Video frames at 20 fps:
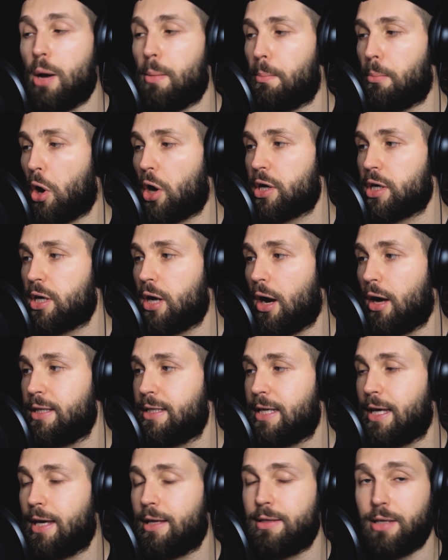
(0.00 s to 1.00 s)
more
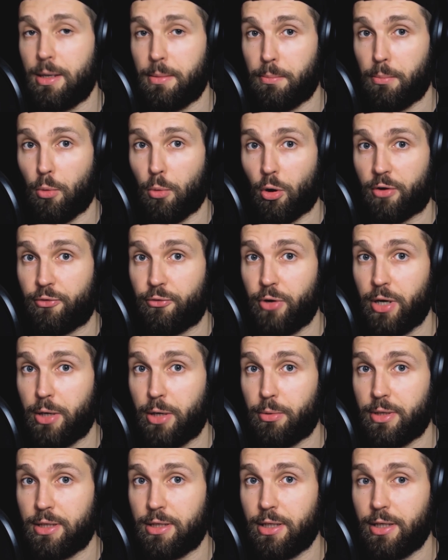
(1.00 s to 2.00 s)
content more
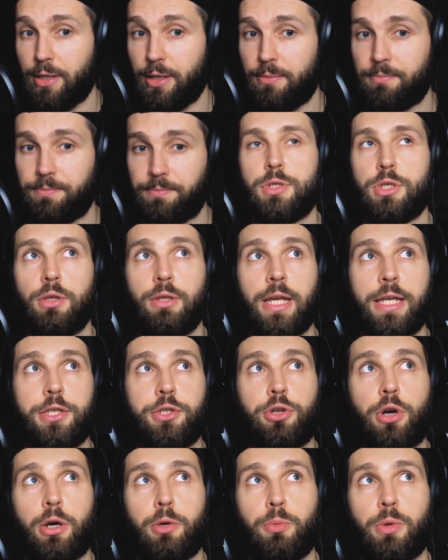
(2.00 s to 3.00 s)
frequently. So let's
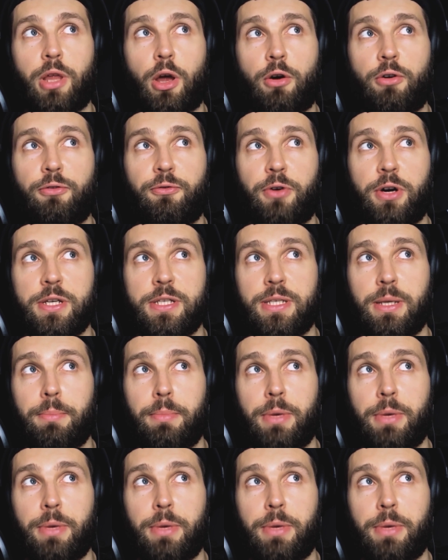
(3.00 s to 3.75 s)
start with our first